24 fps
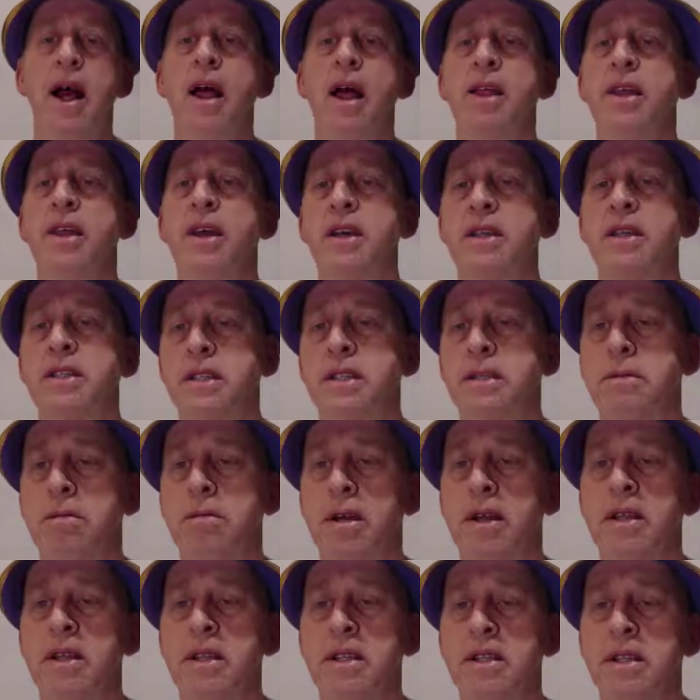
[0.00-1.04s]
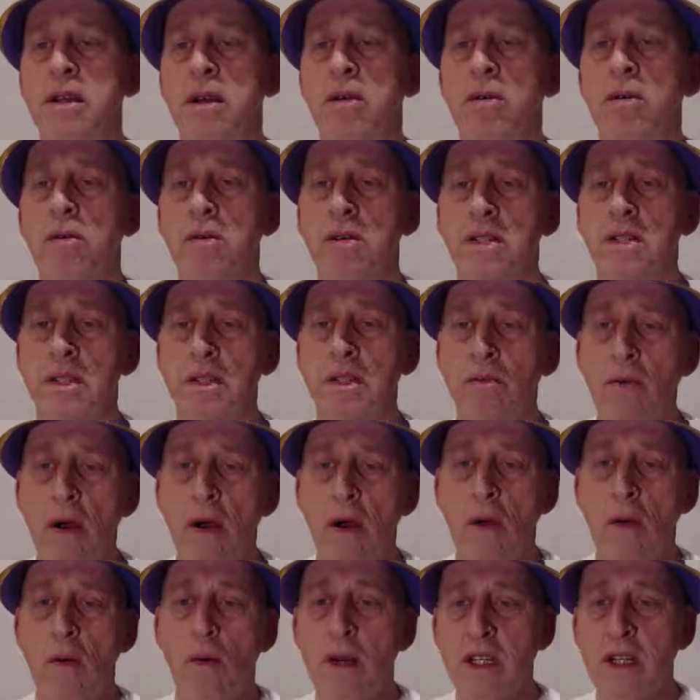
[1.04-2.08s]
This threatens, of course, the
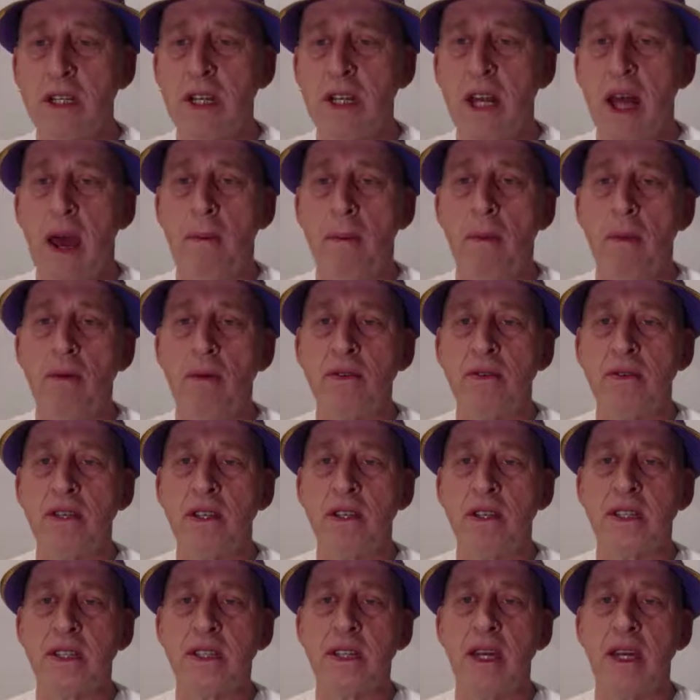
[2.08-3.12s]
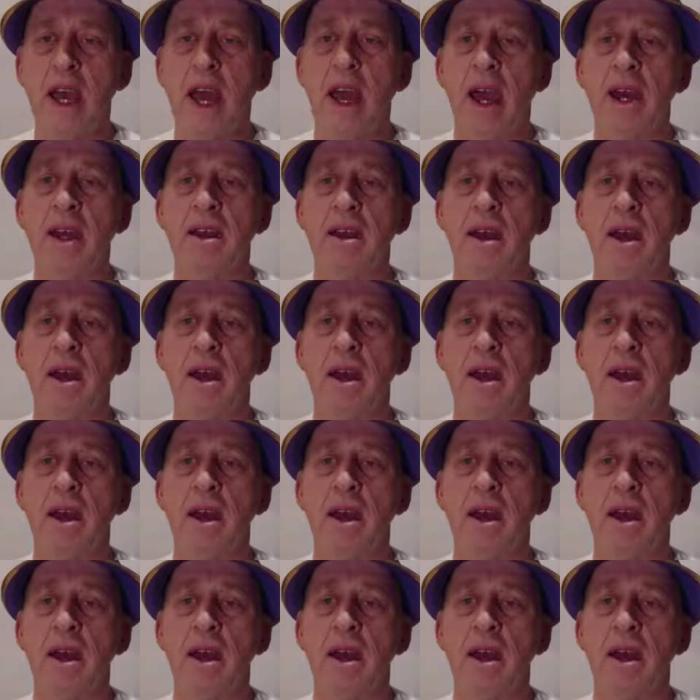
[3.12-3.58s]
rook, which now moves to C8,